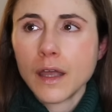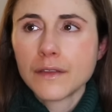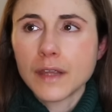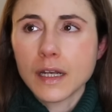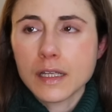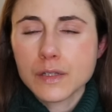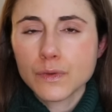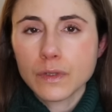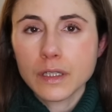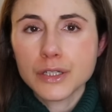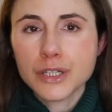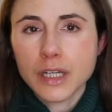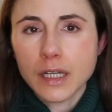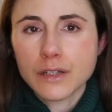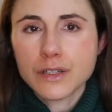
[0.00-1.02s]
that has really
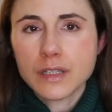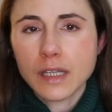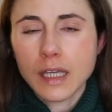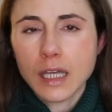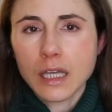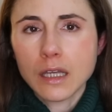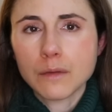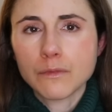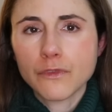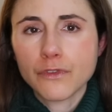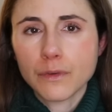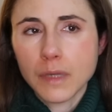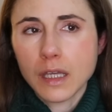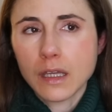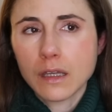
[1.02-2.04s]
changed the game
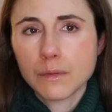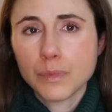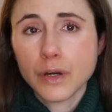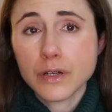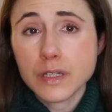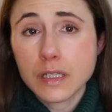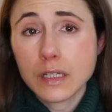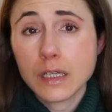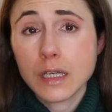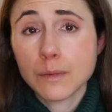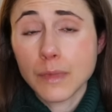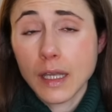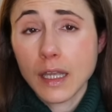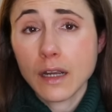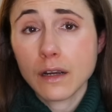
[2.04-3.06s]
for me personally in
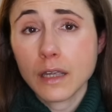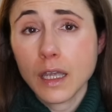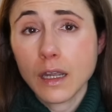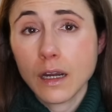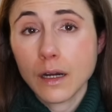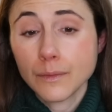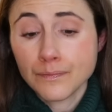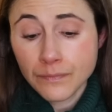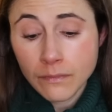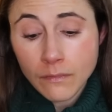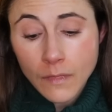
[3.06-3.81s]
my hair care.